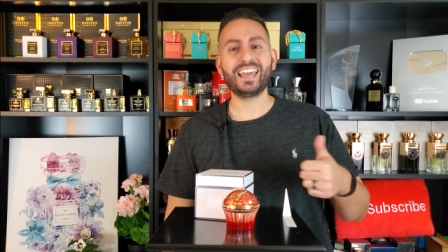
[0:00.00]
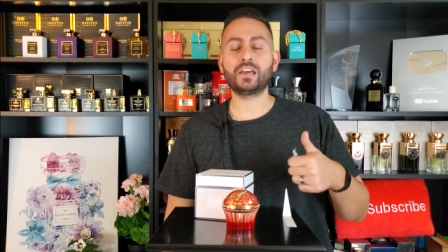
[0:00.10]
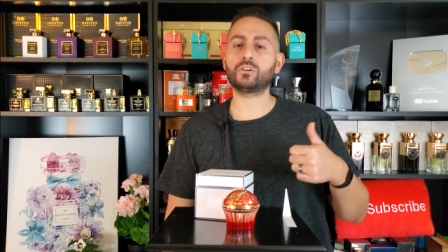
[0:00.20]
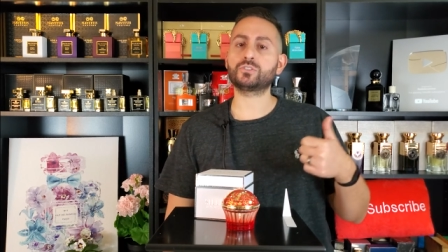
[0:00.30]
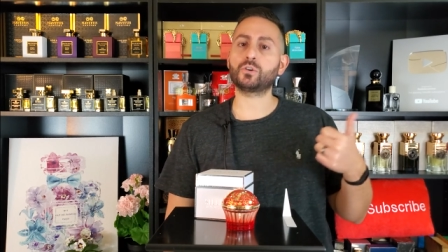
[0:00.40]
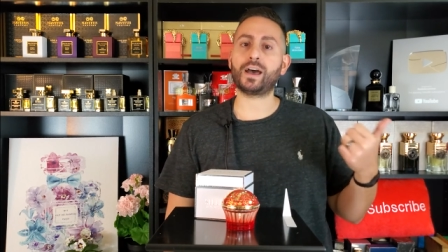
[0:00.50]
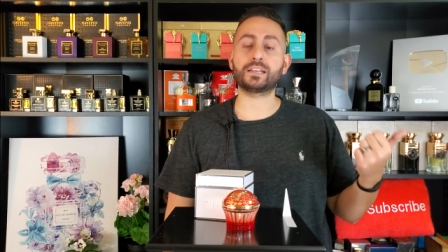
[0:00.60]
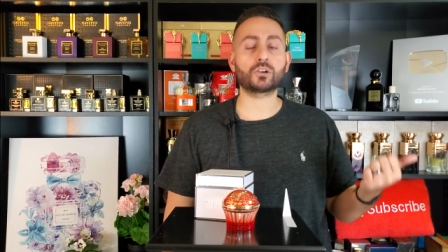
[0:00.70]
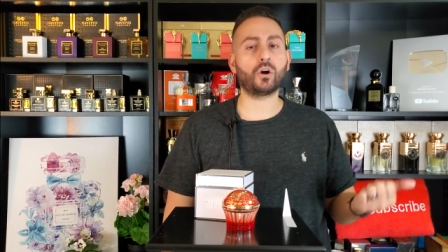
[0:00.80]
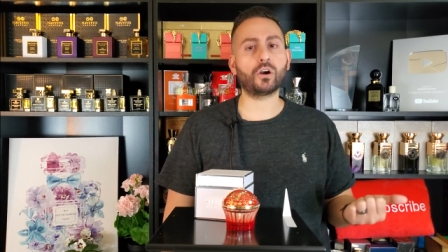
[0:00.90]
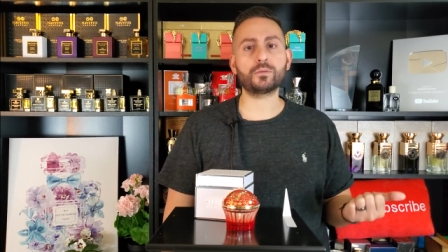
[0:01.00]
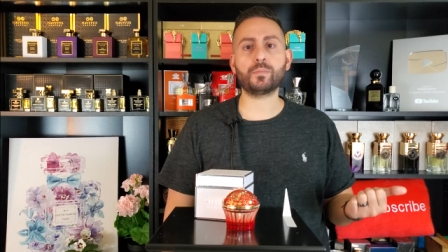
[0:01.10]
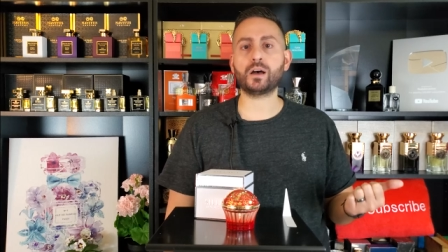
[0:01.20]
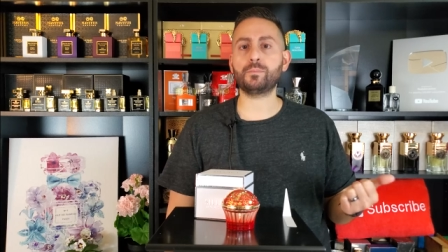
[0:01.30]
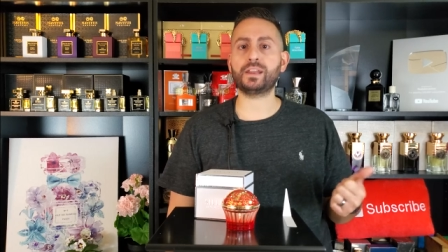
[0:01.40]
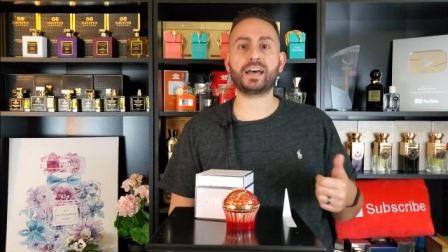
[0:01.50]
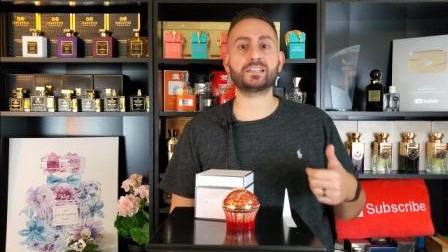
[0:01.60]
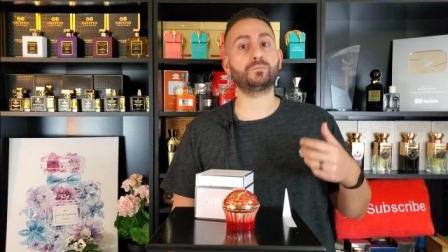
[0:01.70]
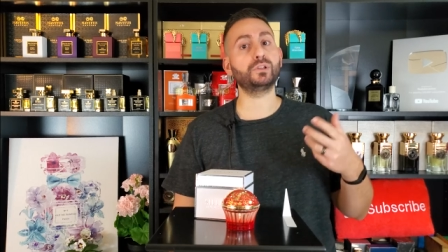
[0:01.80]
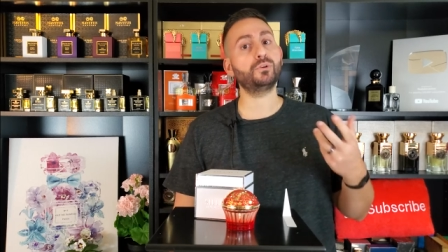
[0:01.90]
It also has cardamom, it
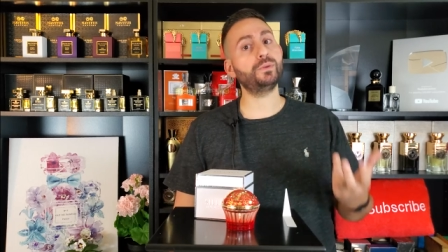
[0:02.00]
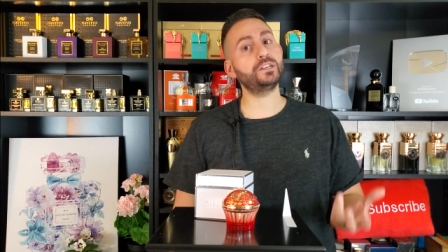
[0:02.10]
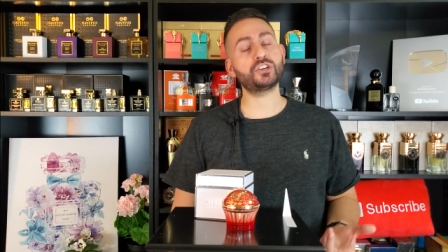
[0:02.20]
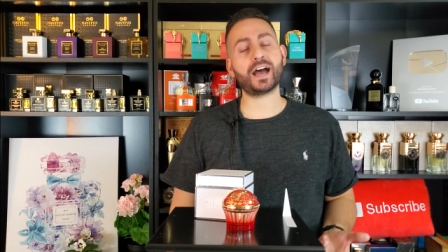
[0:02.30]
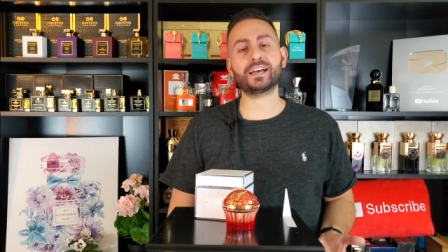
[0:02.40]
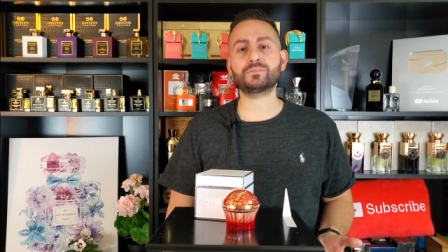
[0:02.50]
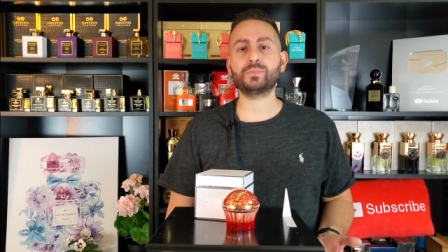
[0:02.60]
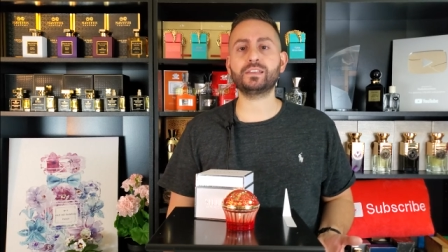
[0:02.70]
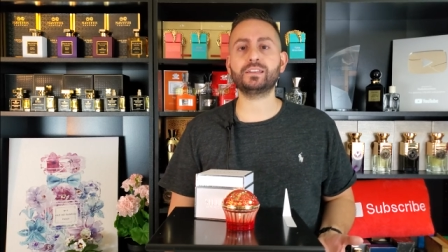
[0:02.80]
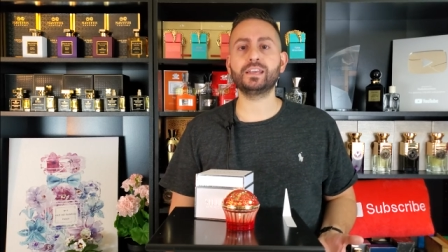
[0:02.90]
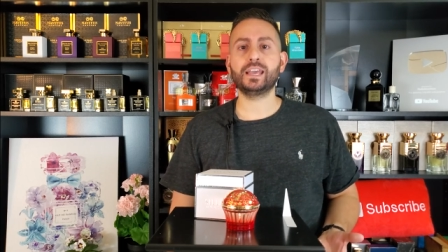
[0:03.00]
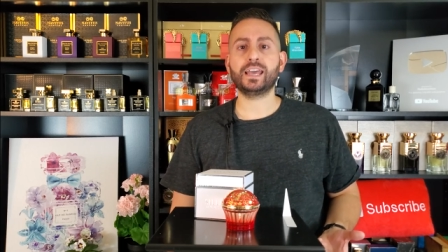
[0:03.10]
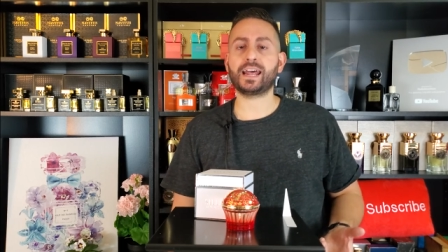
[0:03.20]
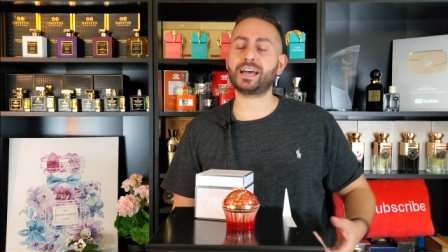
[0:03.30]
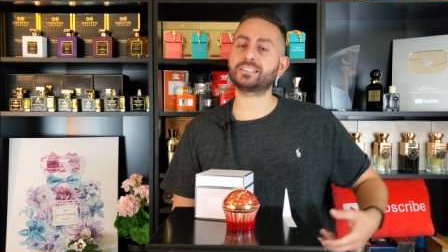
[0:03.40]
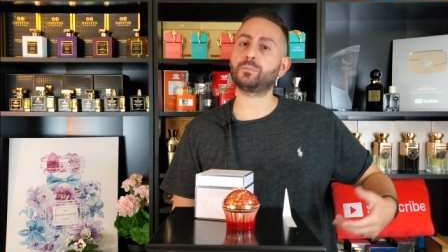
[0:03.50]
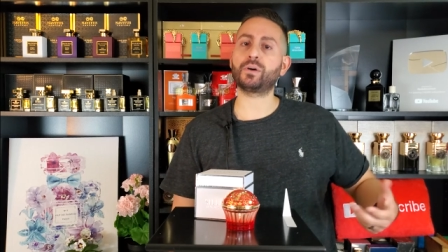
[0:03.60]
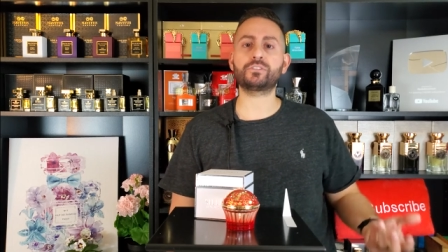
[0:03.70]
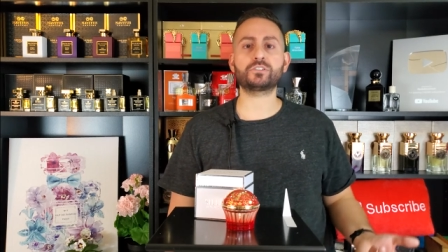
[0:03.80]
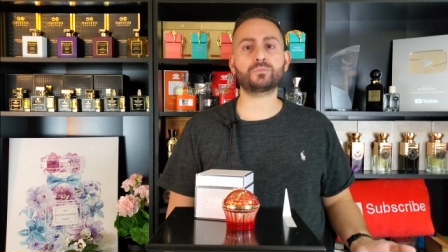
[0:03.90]
has blooming jasmine, it has some
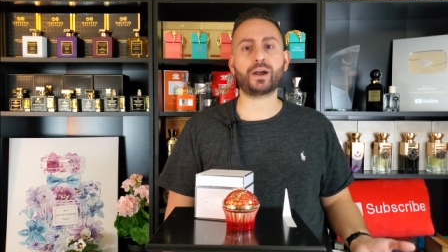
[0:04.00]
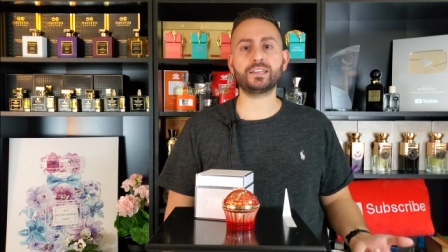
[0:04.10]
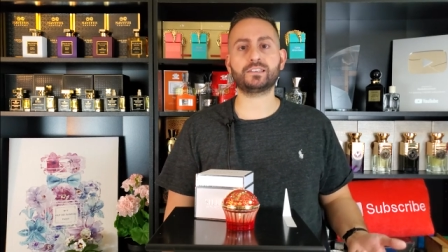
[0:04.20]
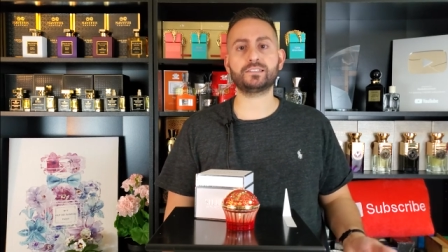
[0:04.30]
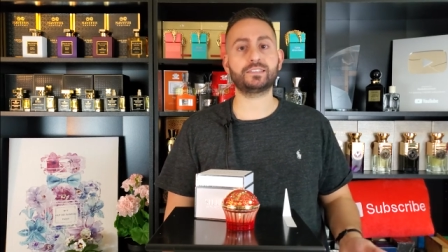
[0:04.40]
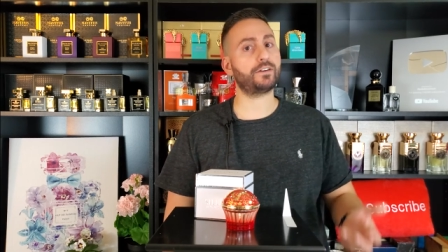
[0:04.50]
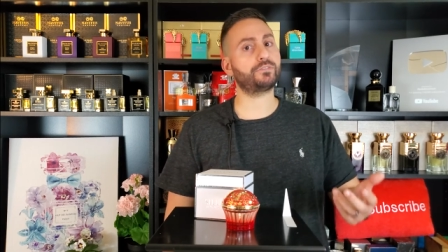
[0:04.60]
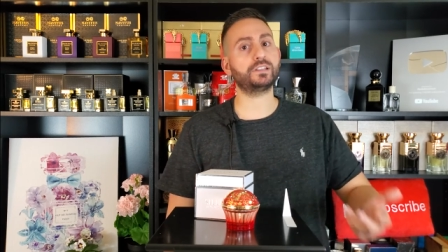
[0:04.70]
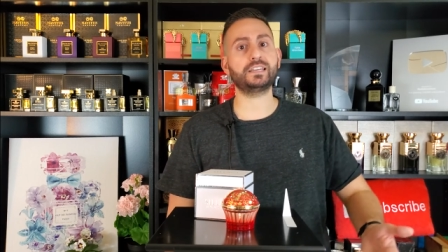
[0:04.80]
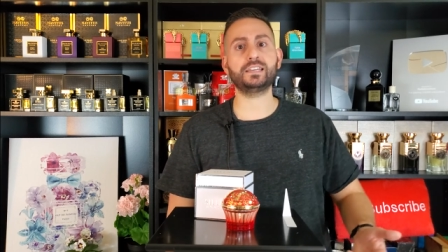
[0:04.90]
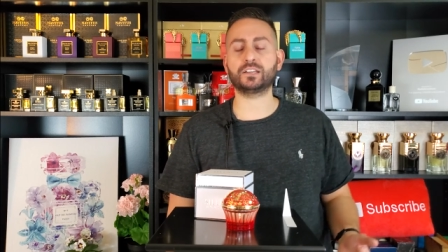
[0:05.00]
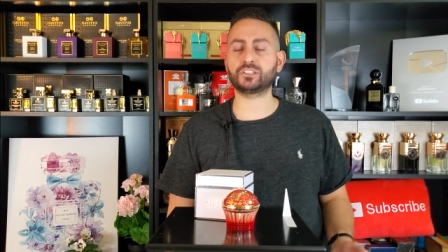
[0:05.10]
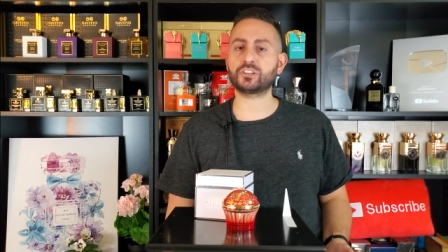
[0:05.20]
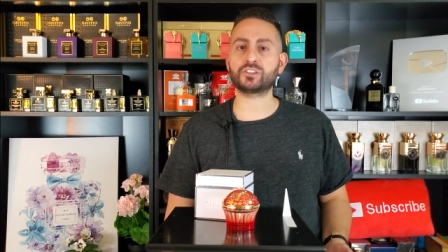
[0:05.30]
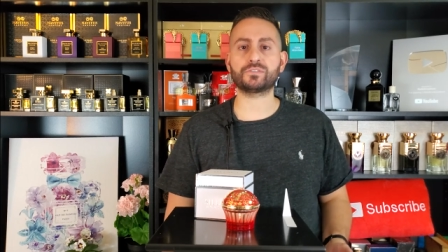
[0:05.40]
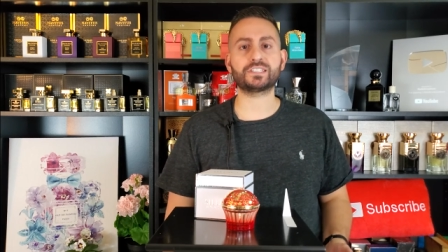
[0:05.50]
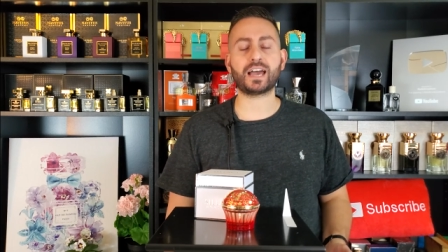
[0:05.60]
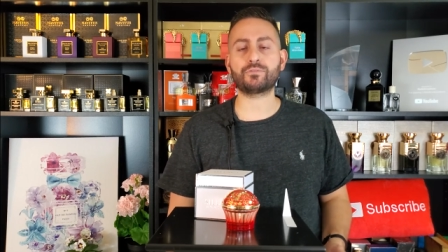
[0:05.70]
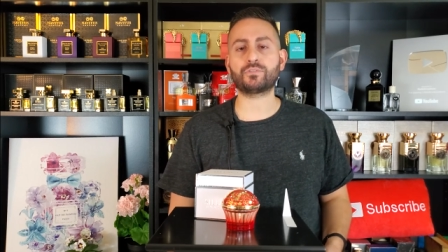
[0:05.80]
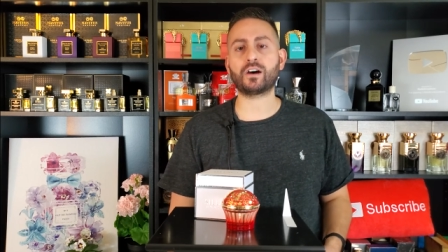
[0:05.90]
other spices, definitely a touch of
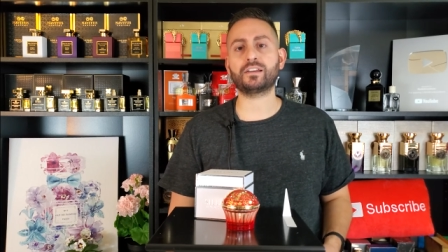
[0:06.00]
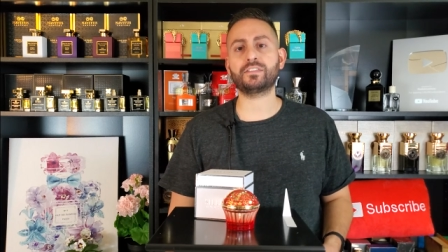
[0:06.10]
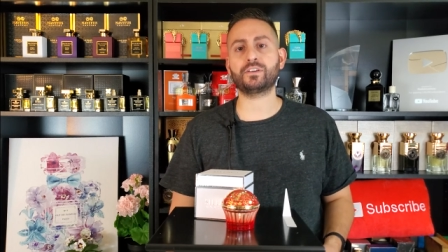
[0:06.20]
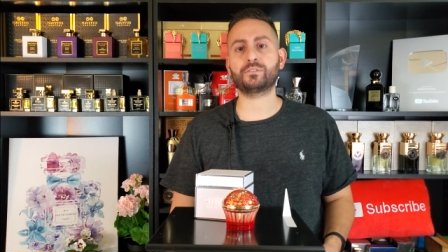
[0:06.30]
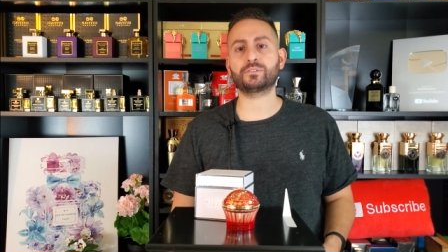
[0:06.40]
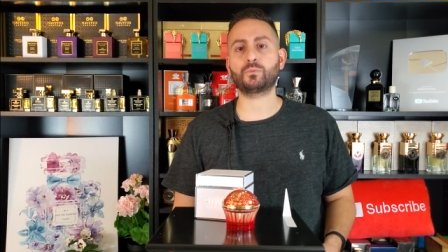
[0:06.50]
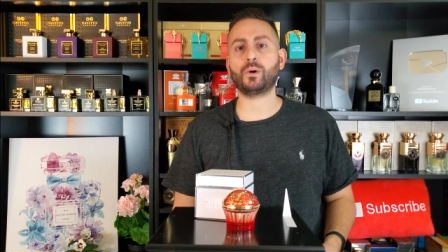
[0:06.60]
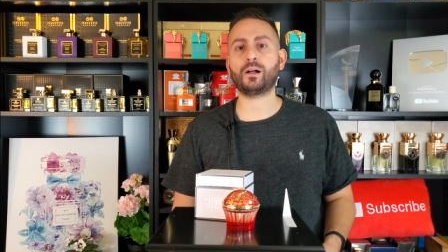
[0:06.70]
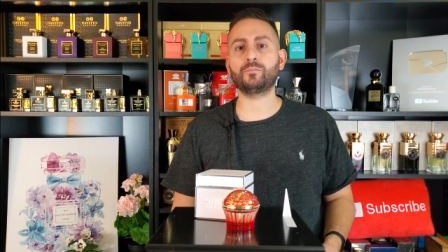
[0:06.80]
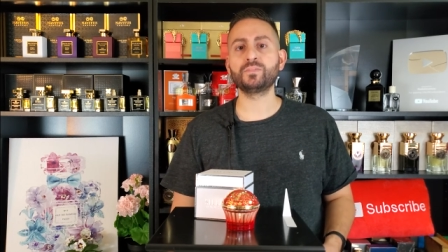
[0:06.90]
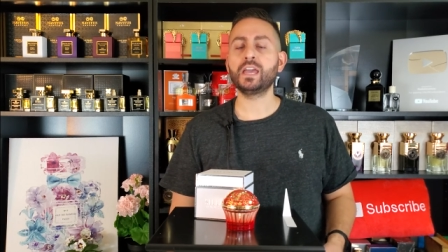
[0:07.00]
saffron in there as well.